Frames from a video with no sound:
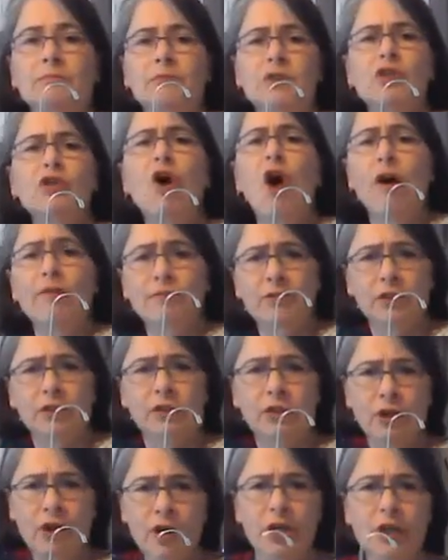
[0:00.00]
softer
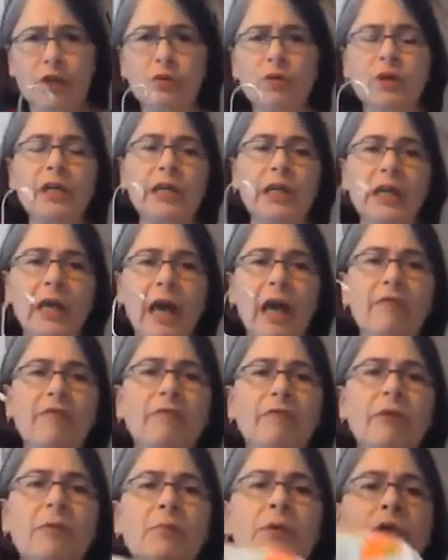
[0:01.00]
look you can
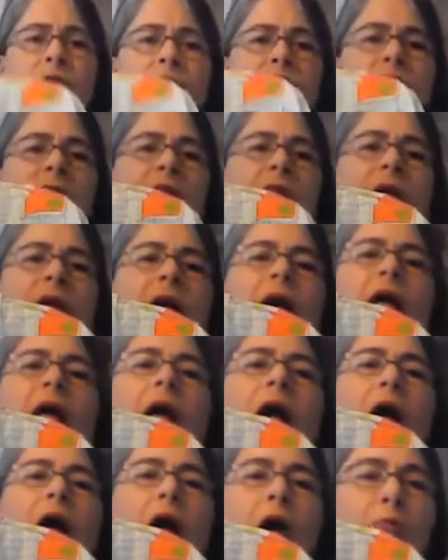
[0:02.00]
get from using
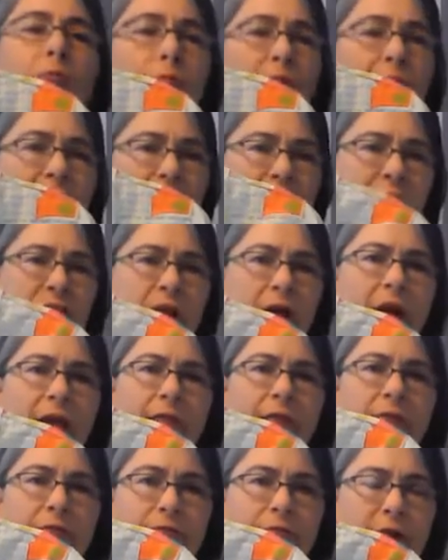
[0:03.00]
a ruffle
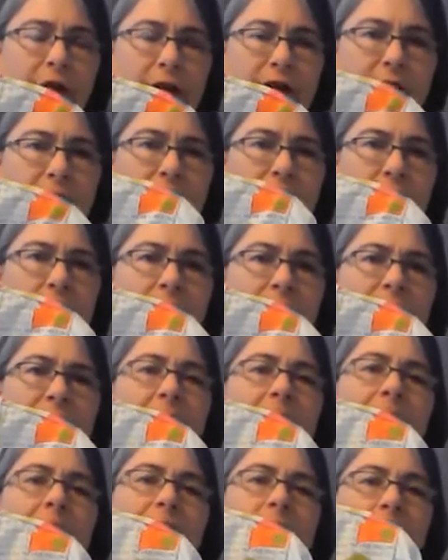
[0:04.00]
on the front. So
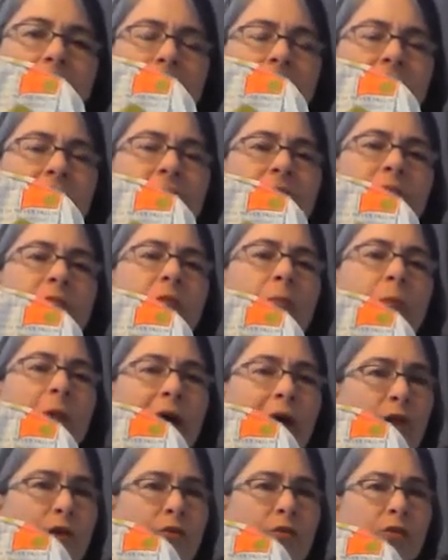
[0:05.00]
again, you
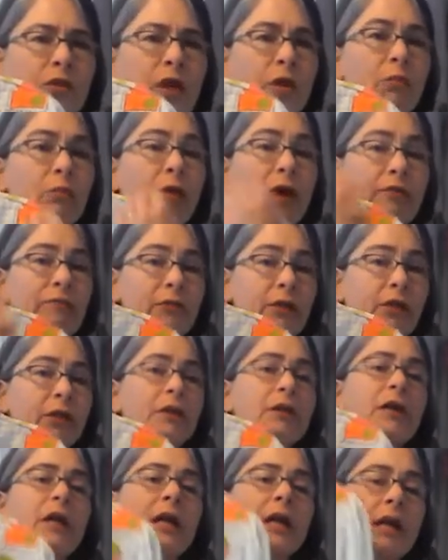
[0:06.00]
might use a
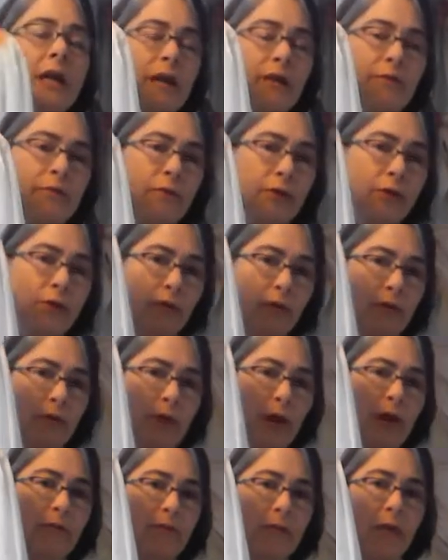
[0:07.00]
ruffler if you
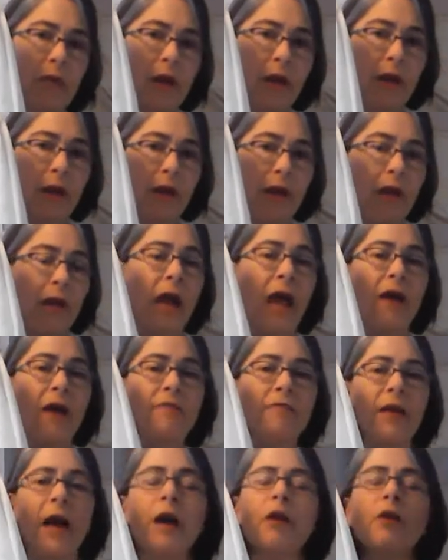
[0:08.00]

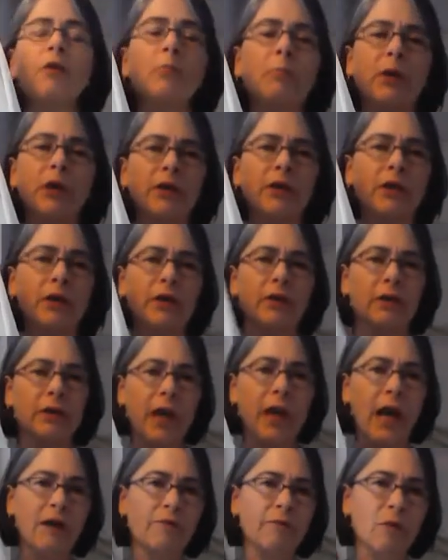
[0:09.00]
have that, but there are a
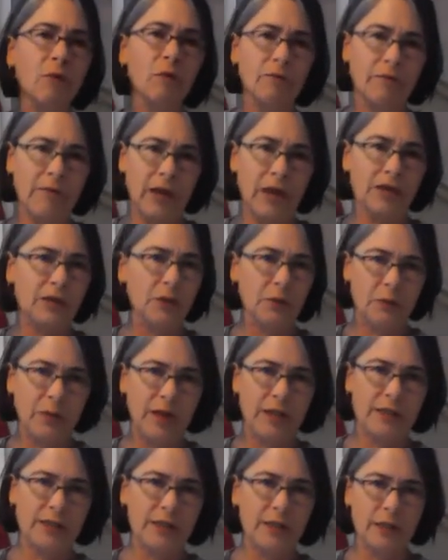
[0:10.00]
lot of old-fashioned
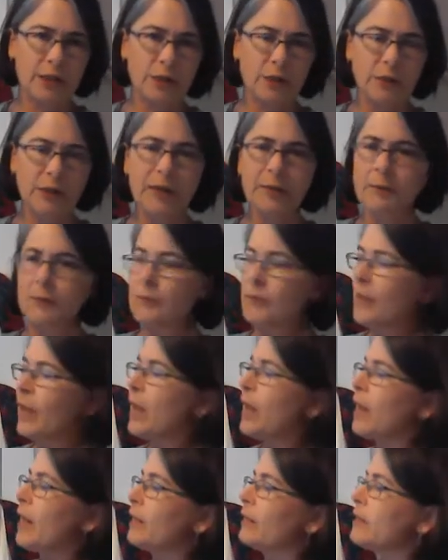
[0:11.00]
ways to do it.
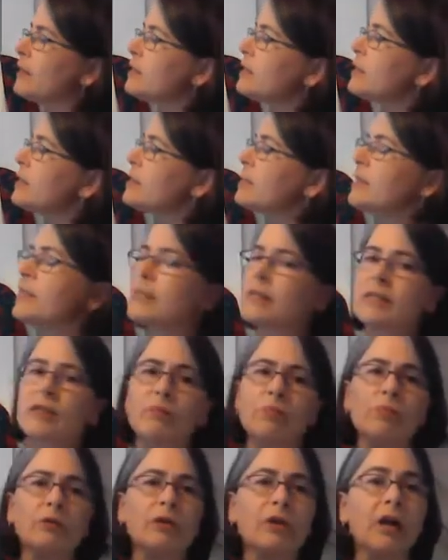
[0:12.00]
This is a
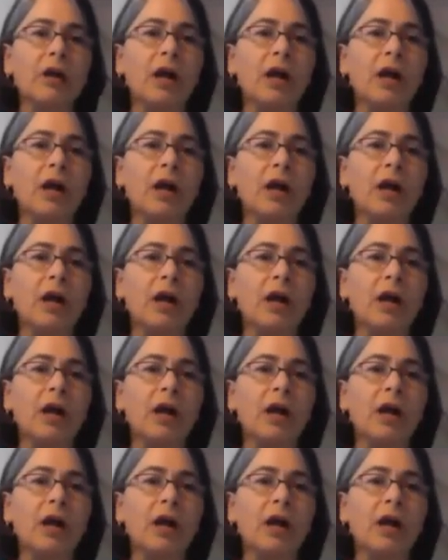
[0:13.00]
simple